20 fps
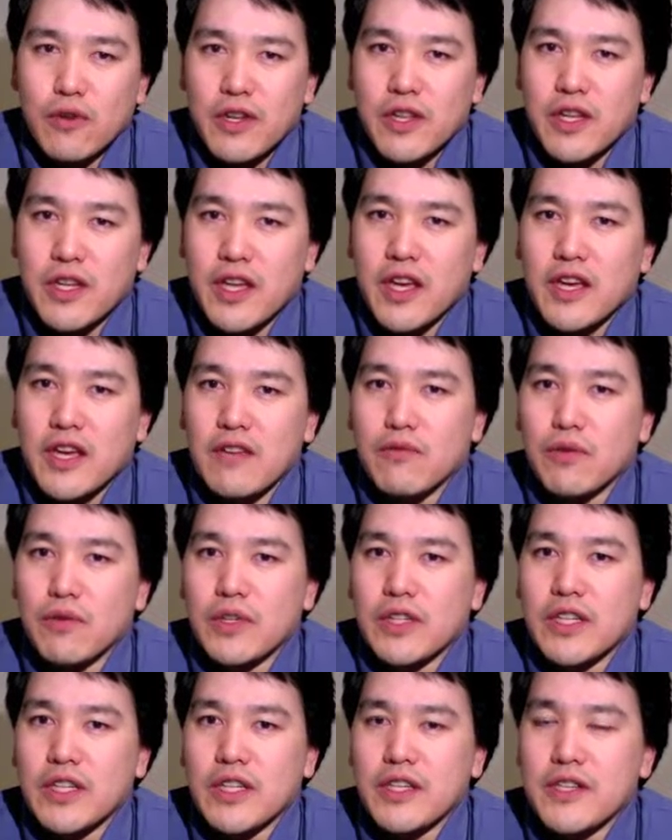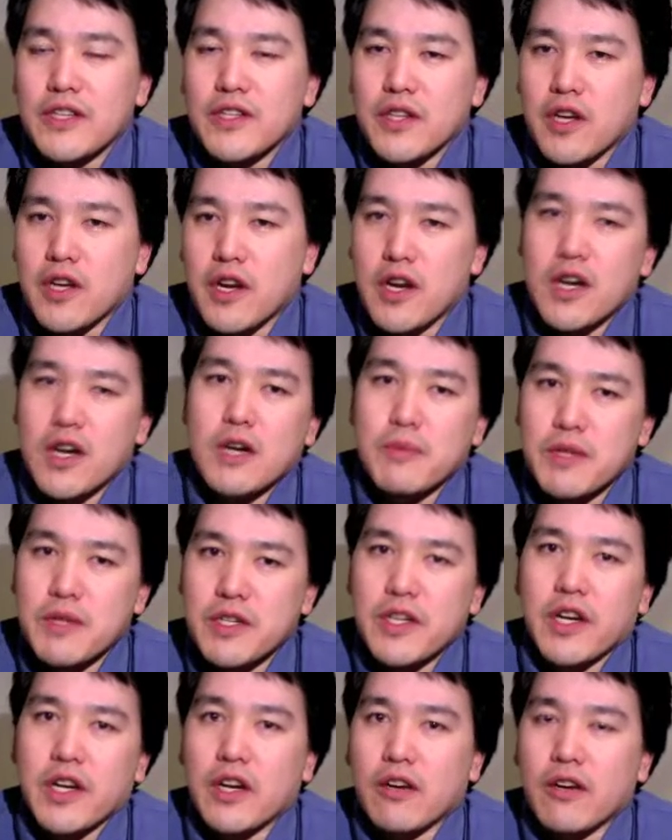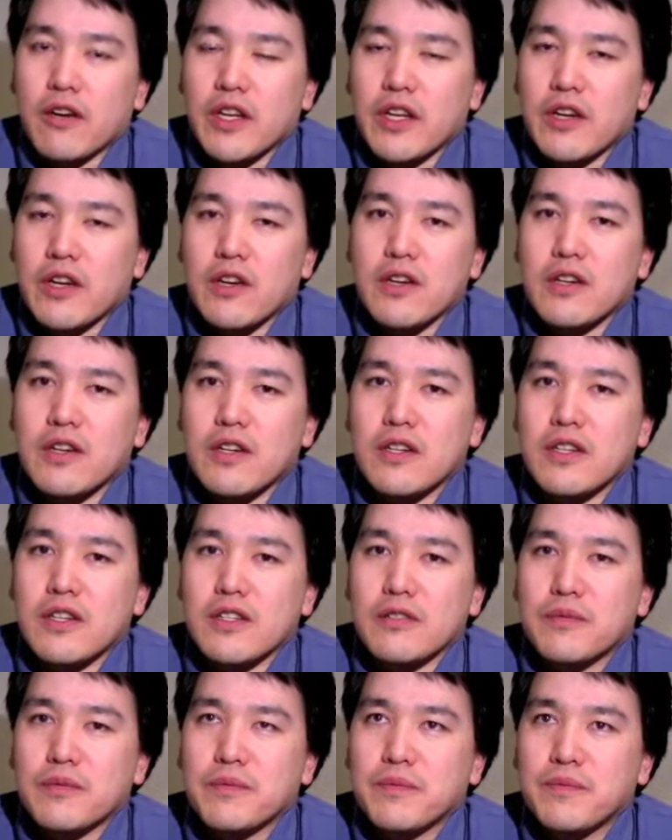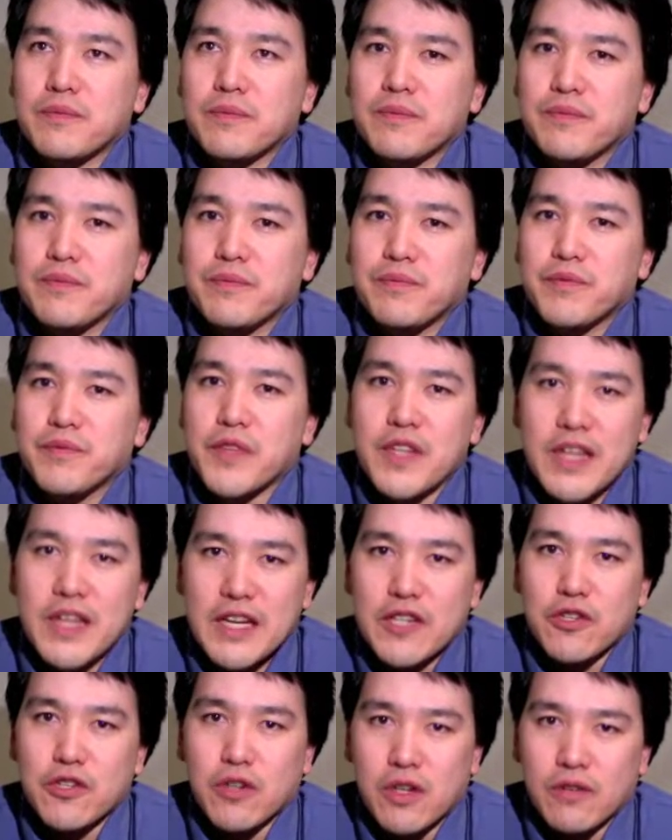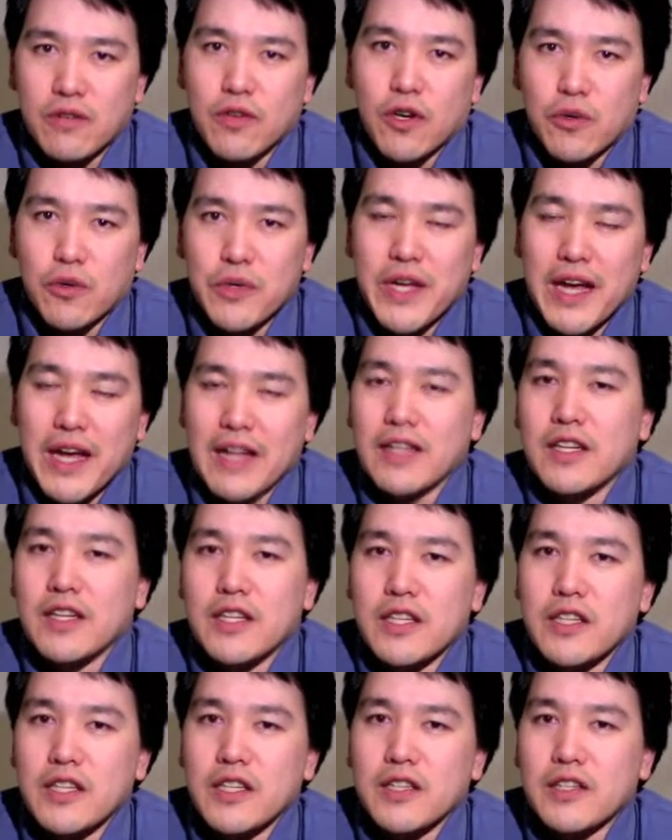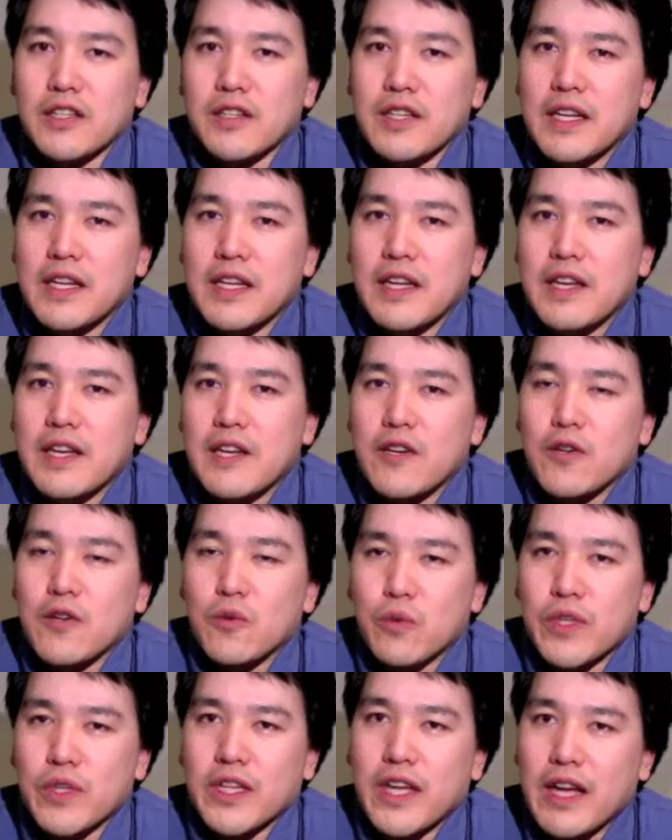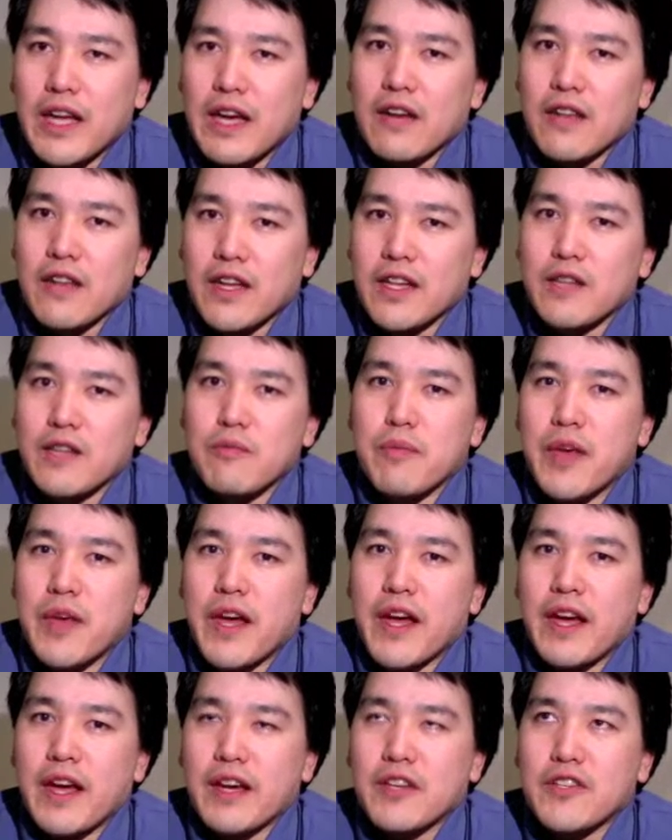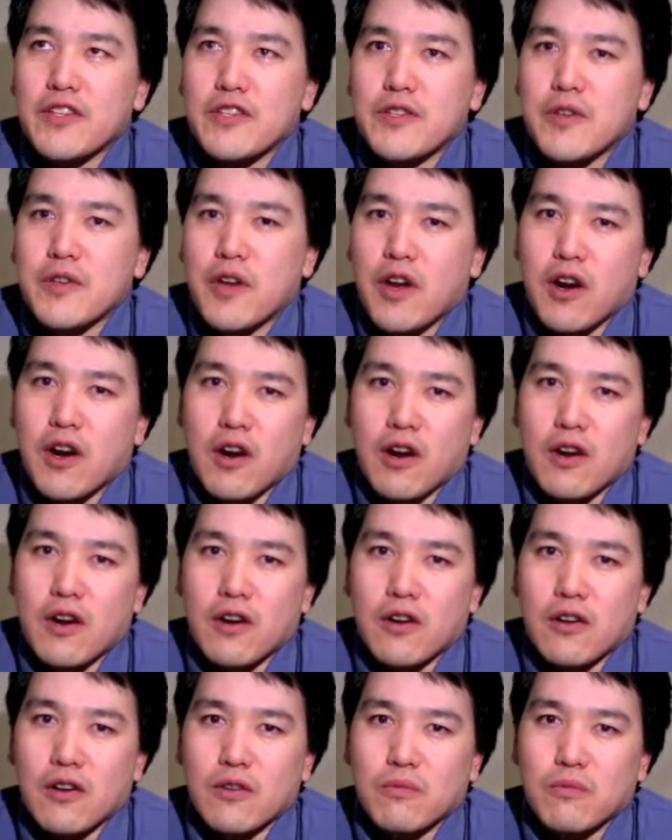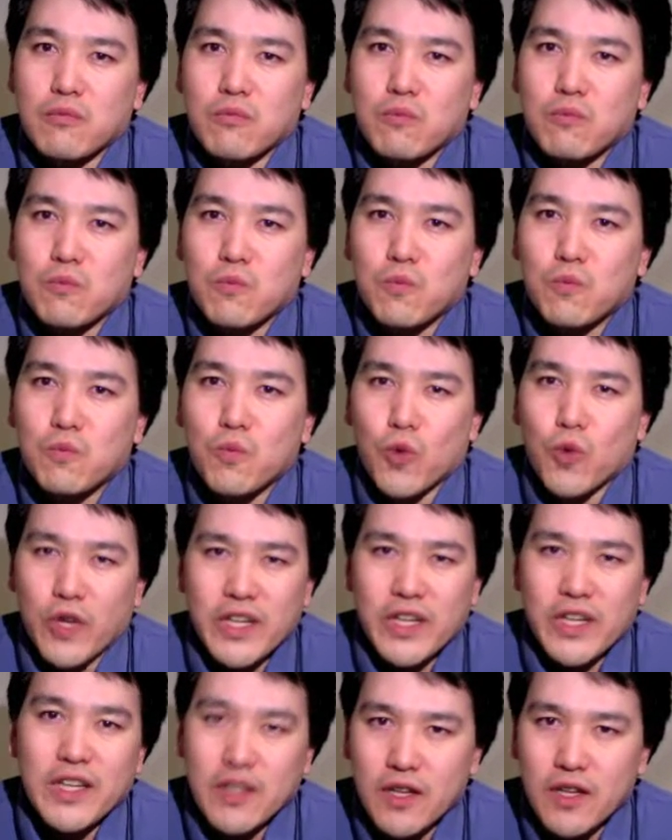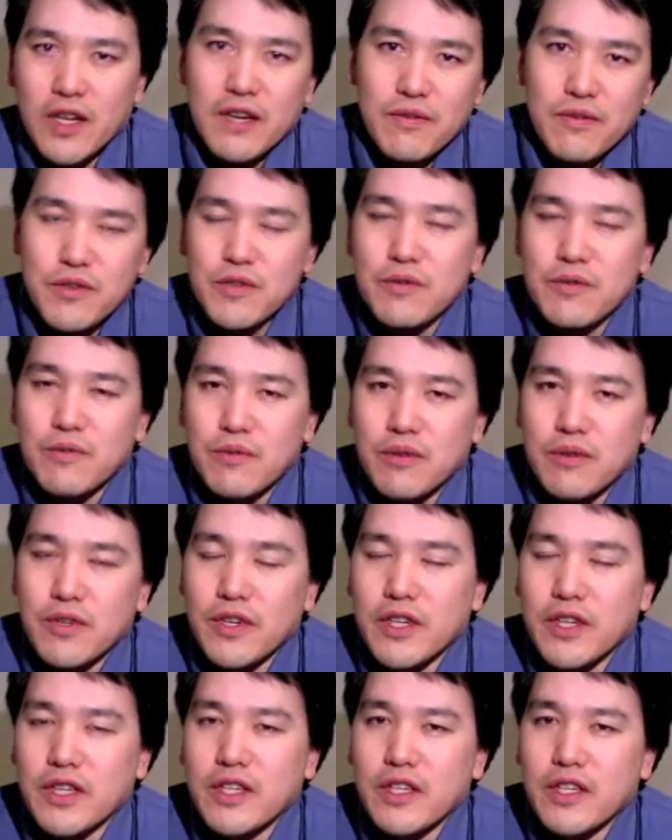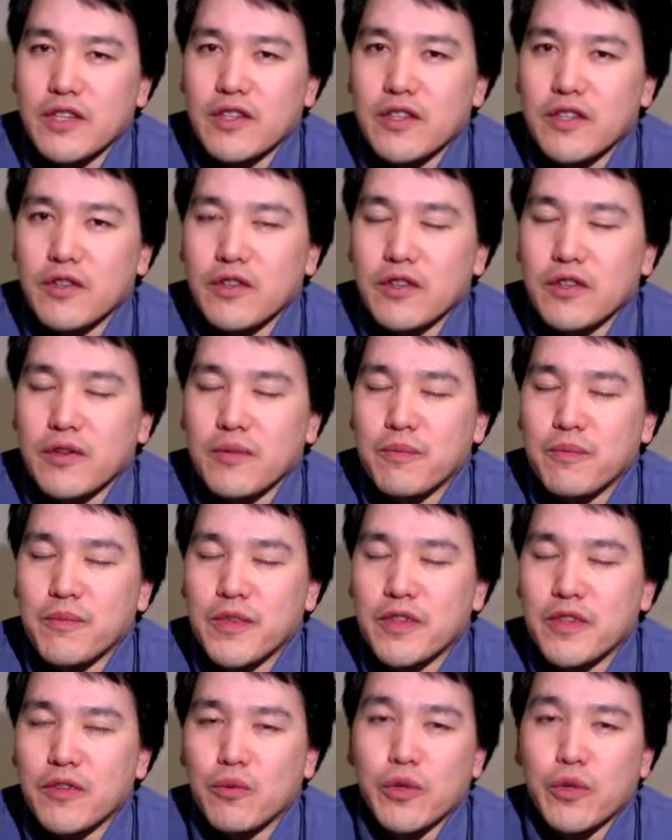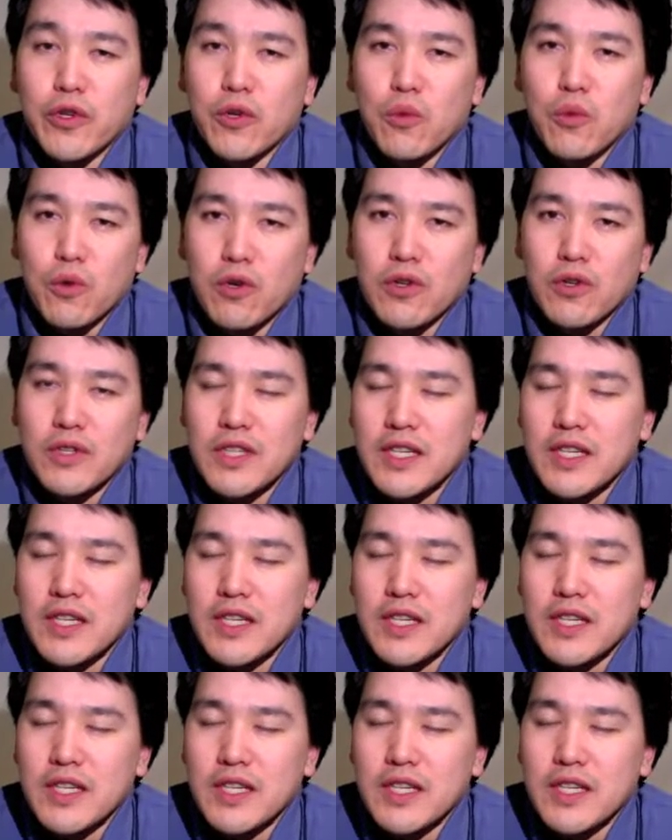of the Cave really is a commentary on the nature of our reality and really how that impacts our working lives, all right, in the real world.